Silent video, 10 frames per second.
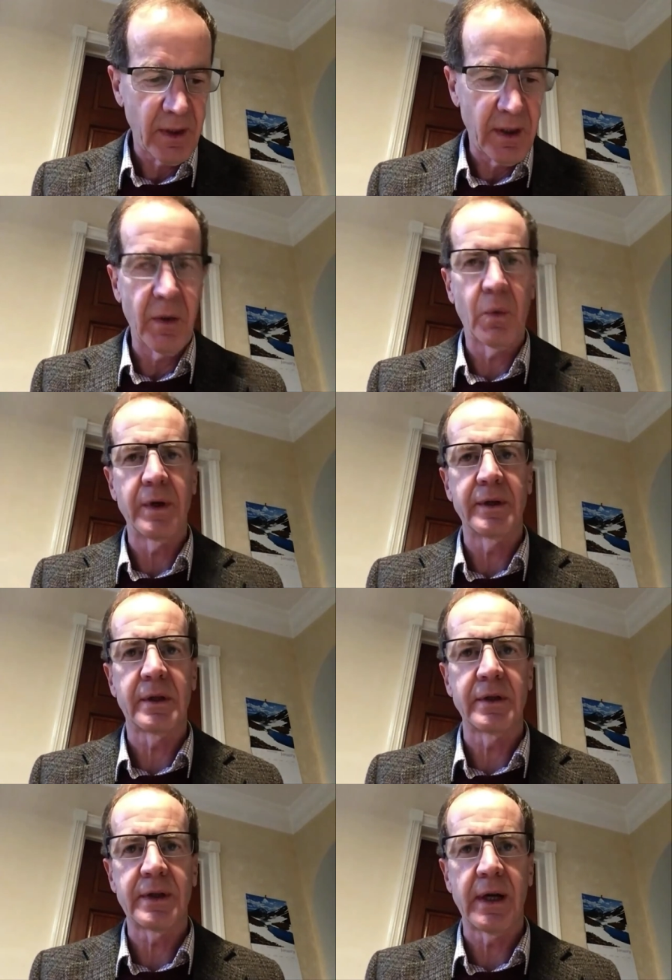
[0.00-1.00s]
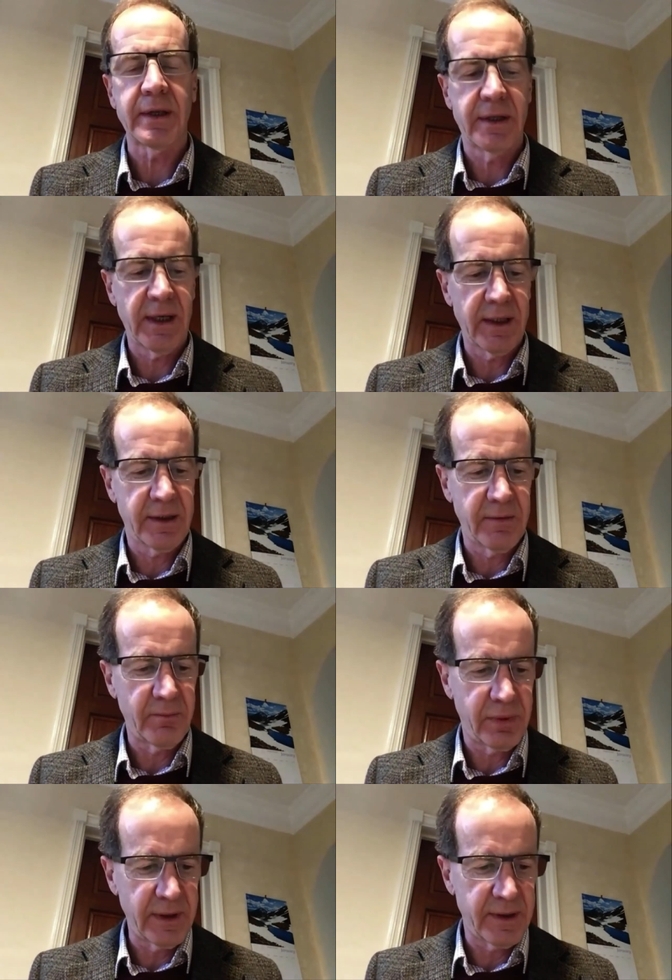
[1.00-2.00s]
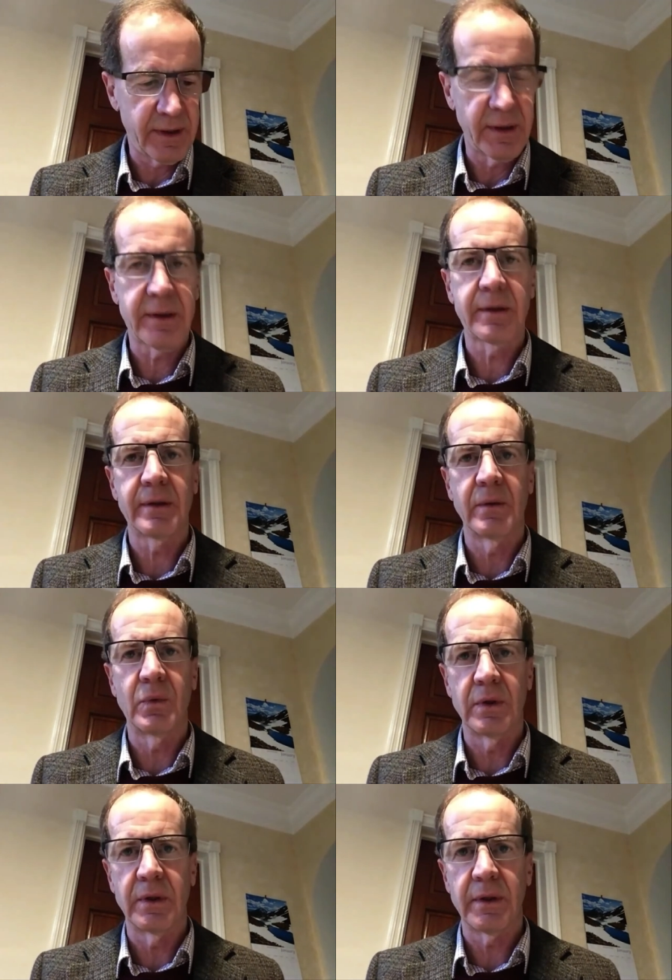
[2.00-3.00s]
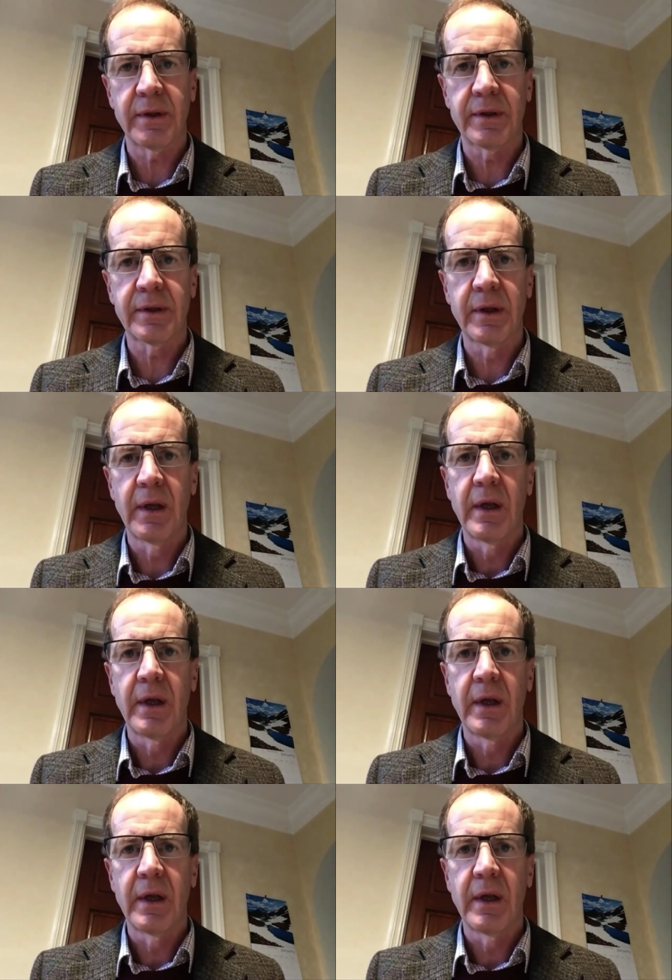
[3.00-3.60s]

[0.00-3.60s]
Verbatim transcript: uh, where the contractor had completed the works.